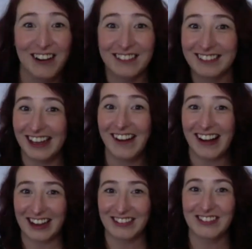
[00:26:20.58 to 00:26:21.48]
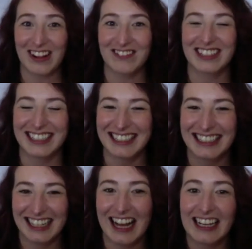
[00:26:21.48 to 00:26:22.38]
No, I remember.
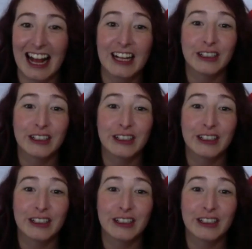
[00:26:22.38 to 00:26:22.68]
Yeah, and I grew